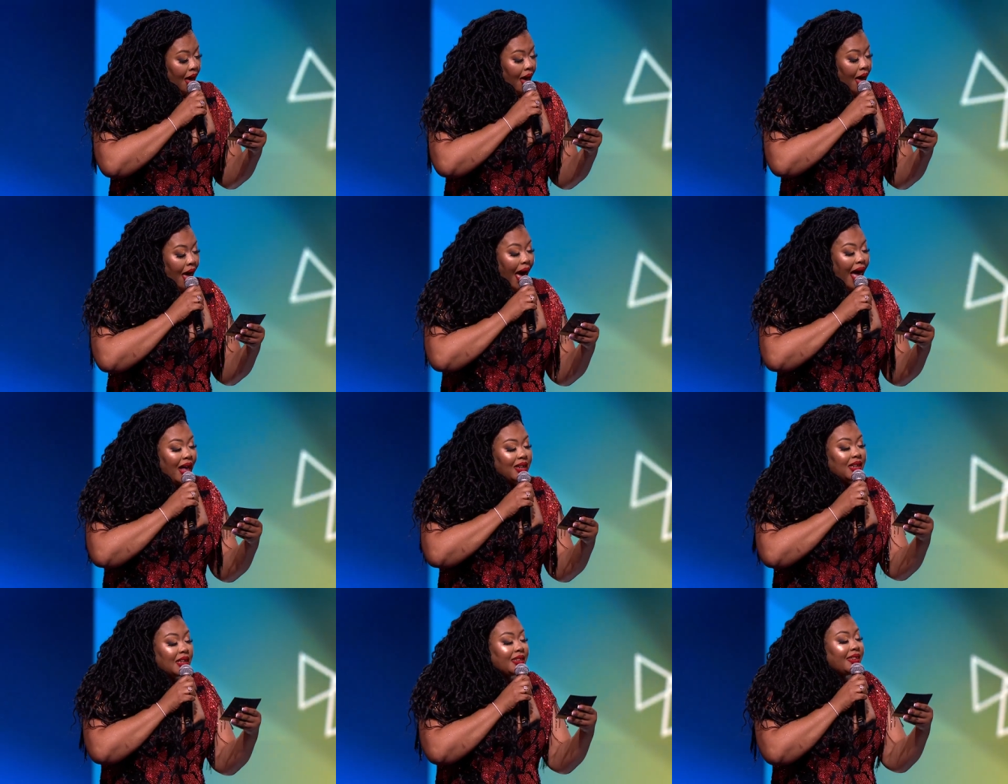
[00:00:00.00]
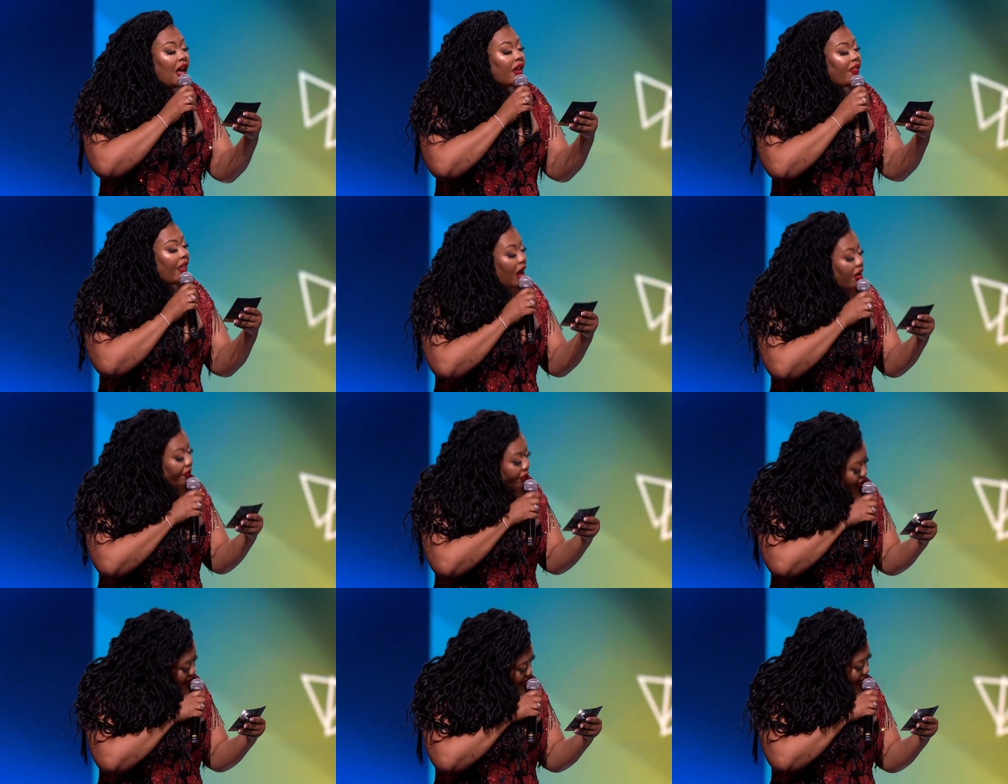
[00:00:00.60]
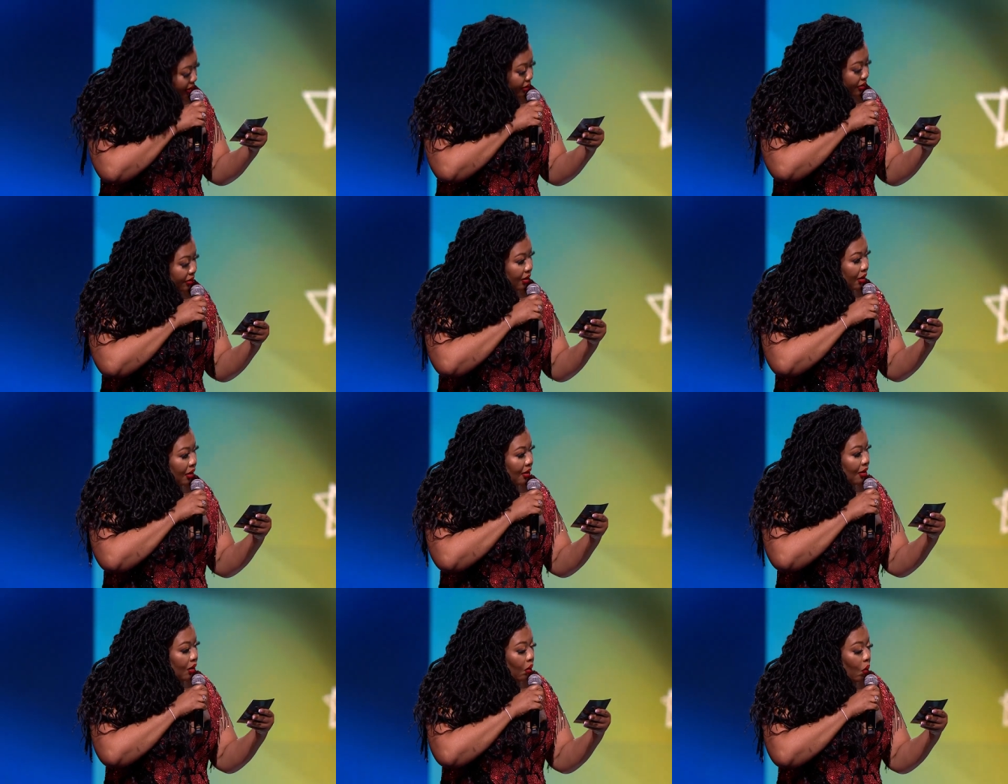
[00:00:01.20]
as a South African,
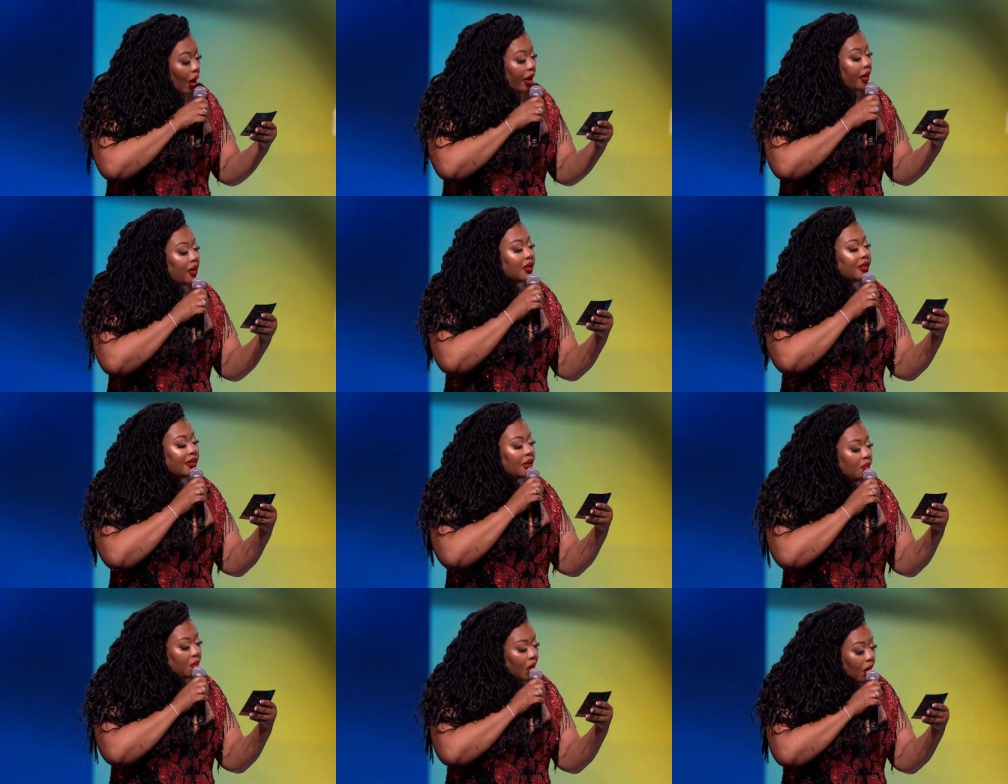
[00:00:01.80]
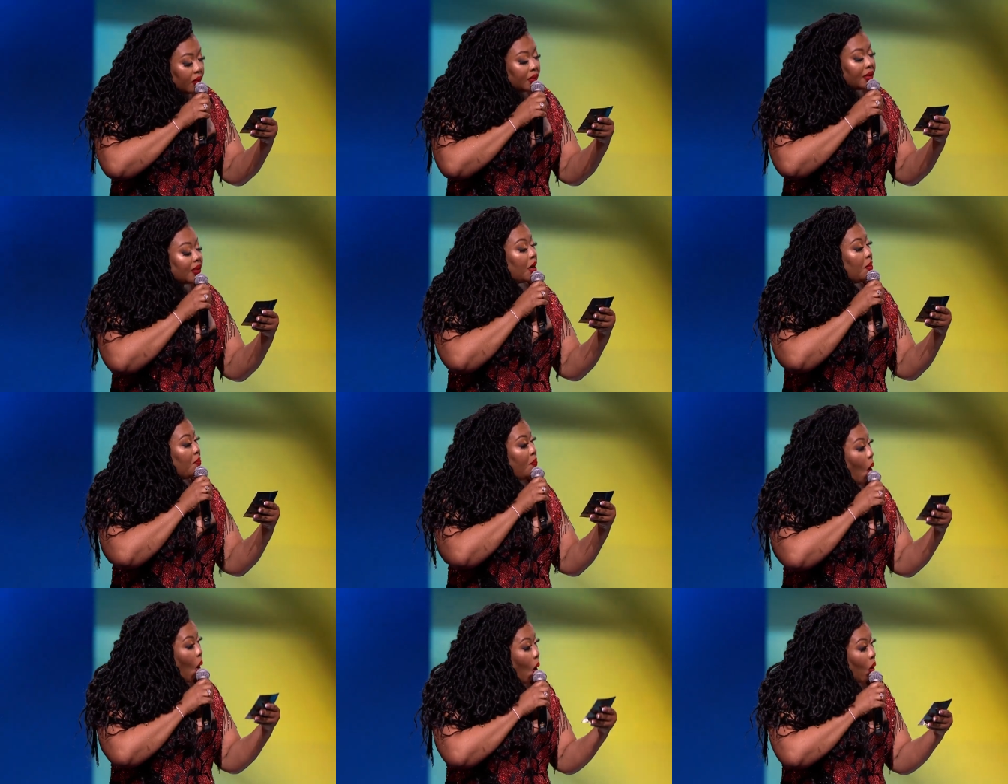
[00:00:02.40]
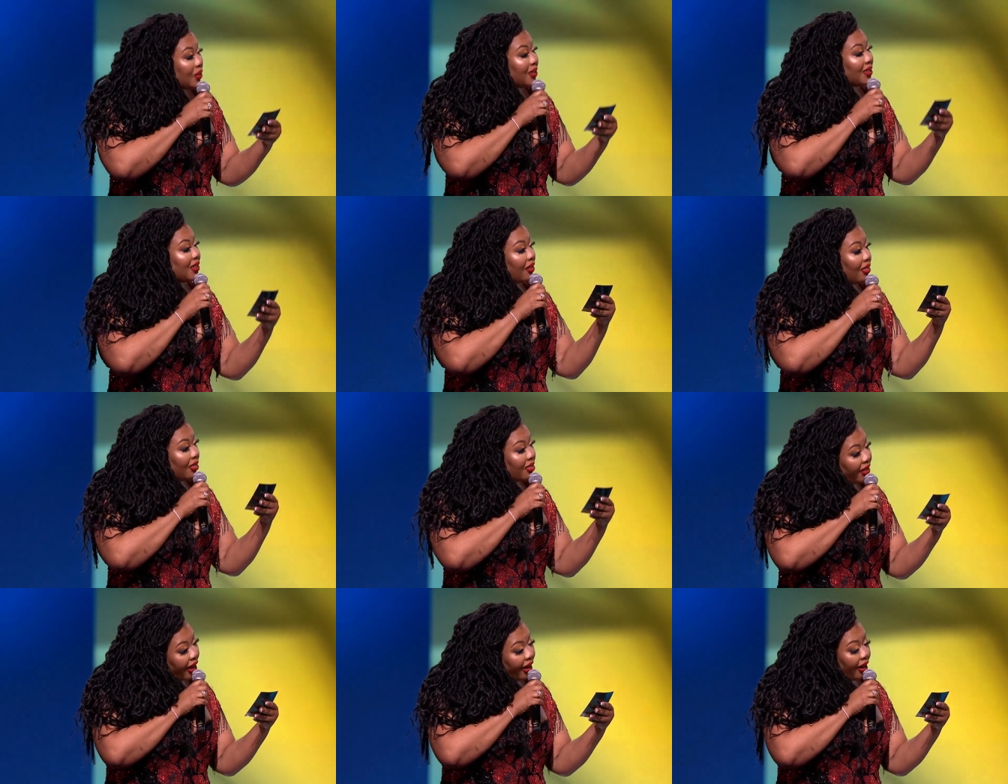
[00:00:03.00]
what is the most important
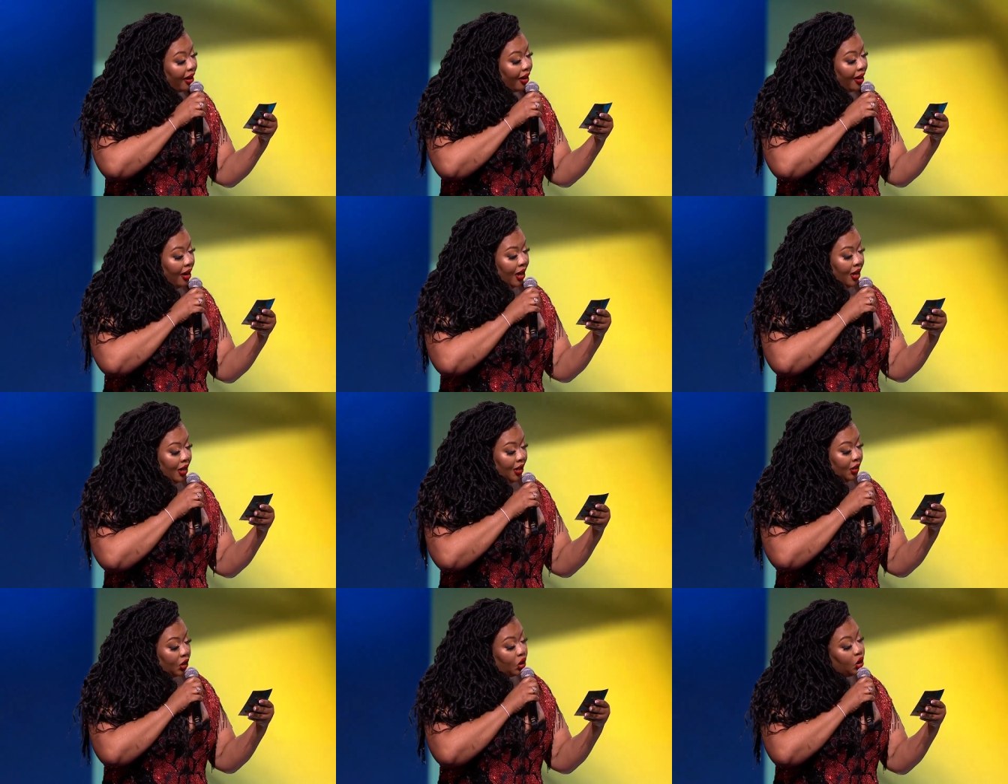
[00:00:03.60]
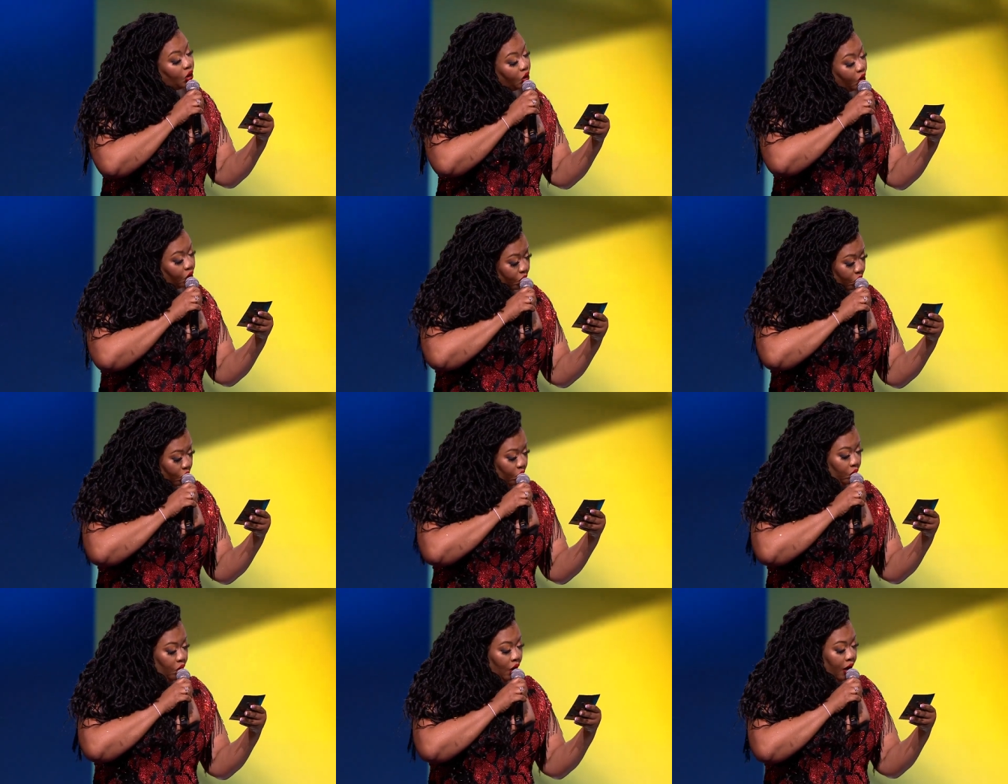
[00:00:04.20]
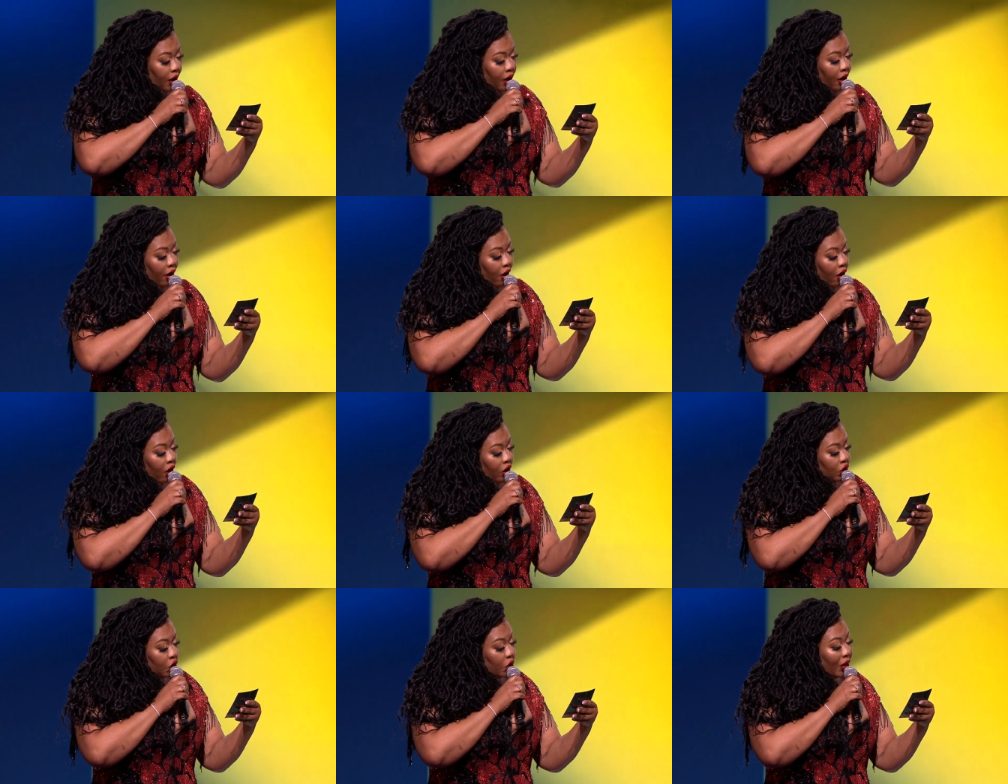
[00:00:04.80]
thing to do
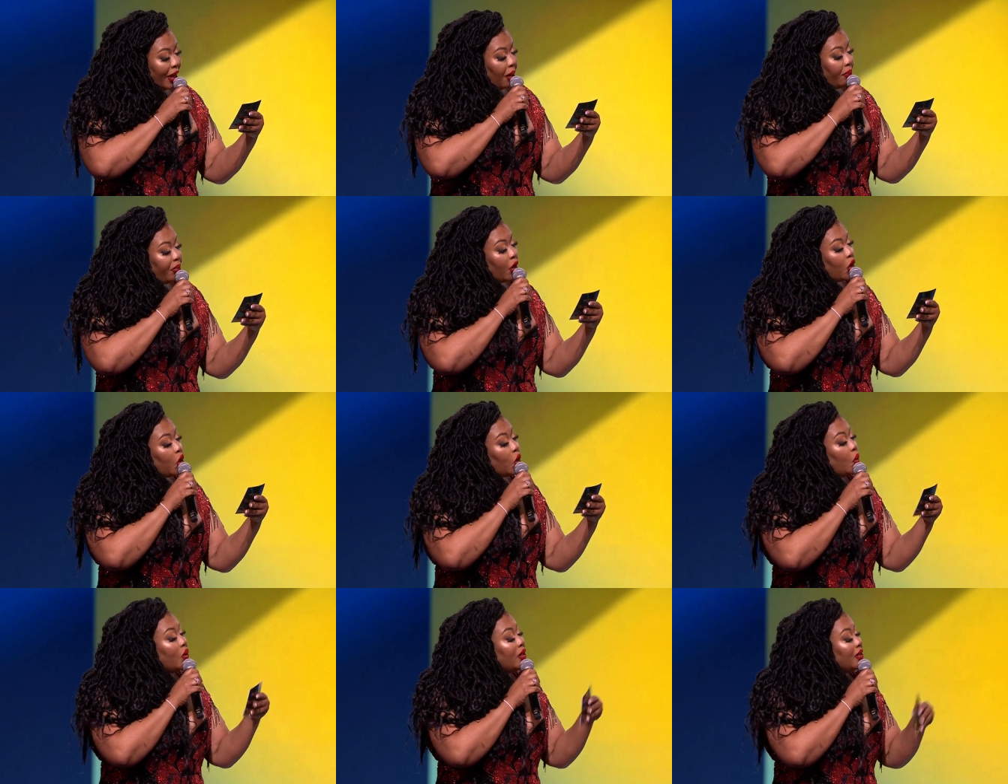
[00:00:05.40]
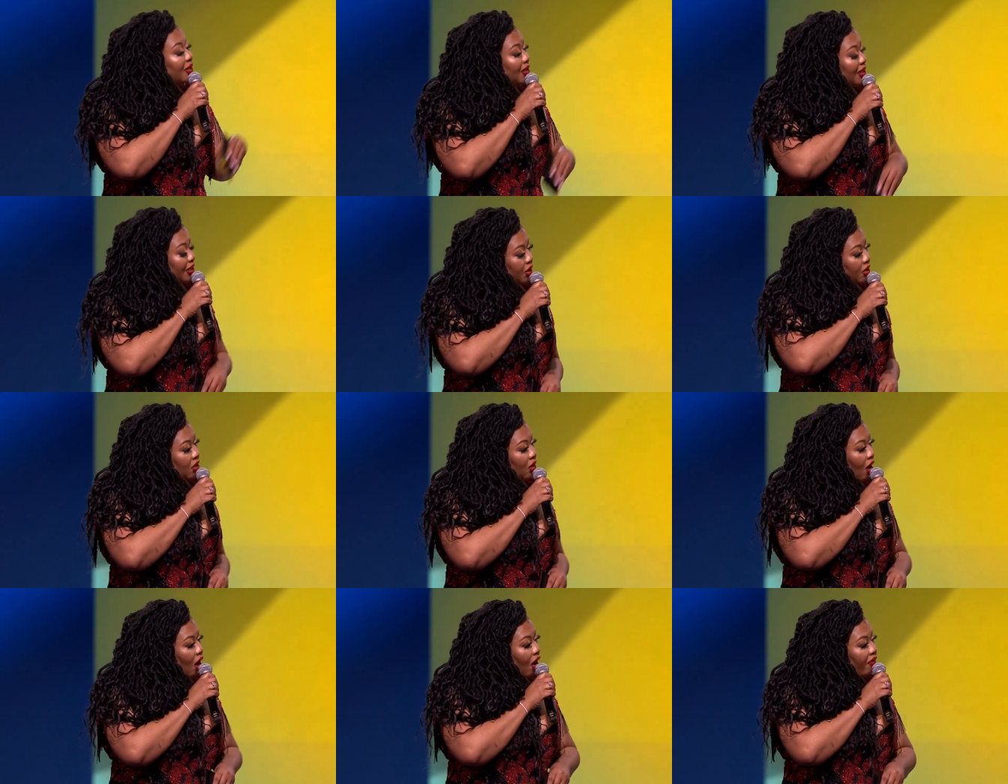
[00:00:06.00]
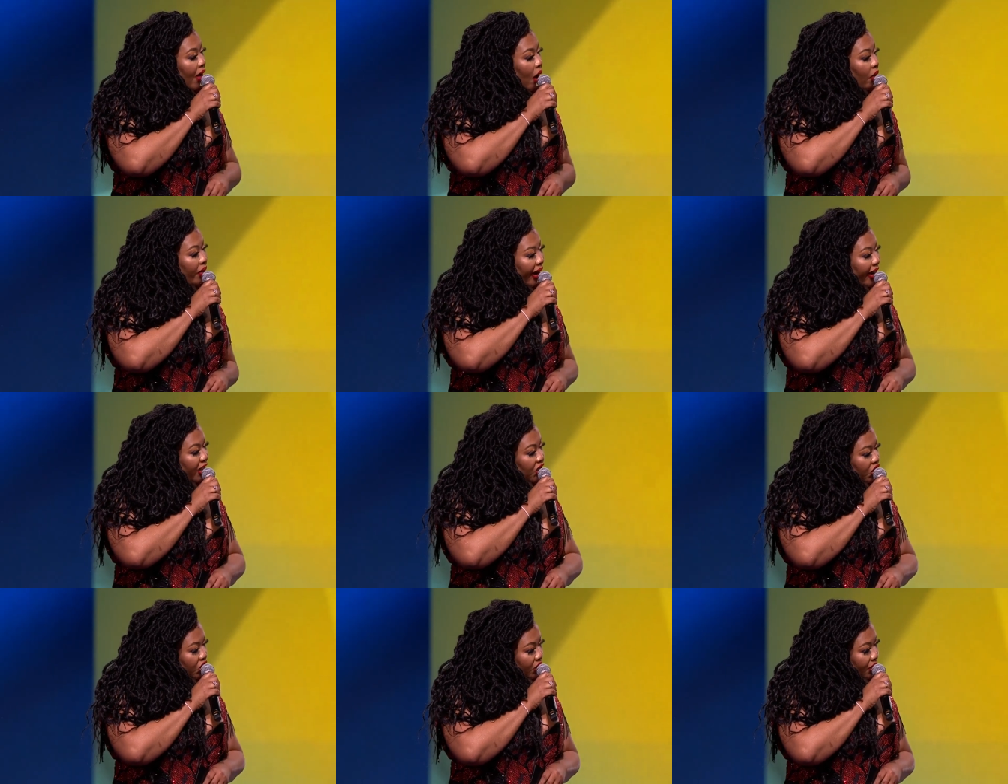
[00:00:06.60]
to keep the unity of our
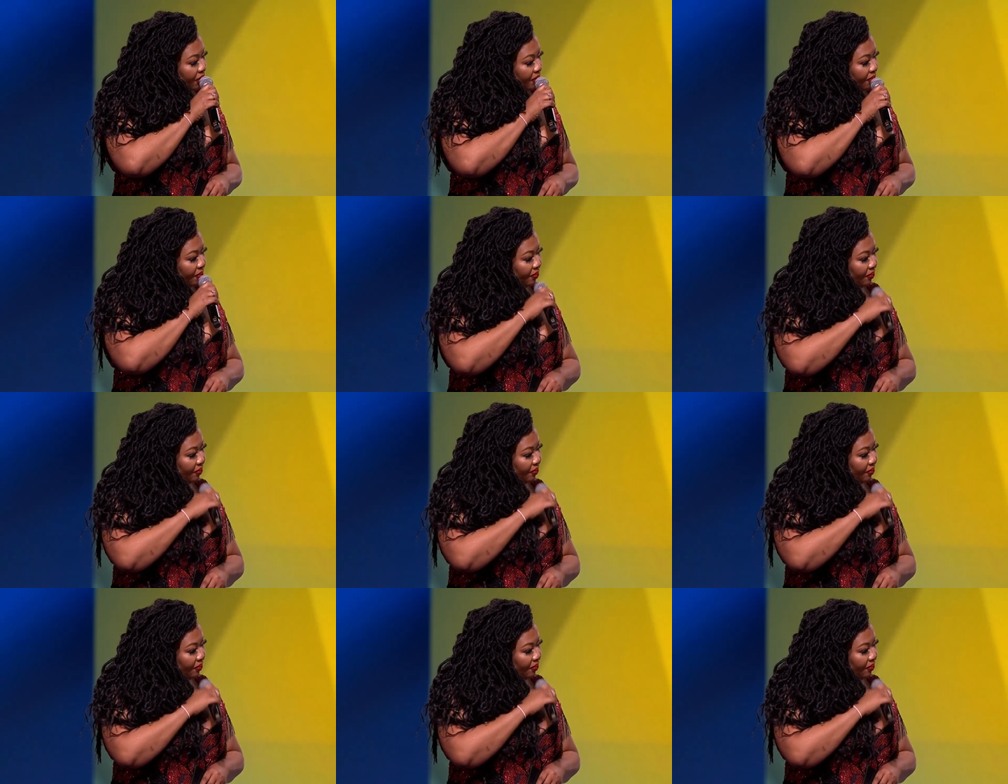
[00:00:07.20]
nation?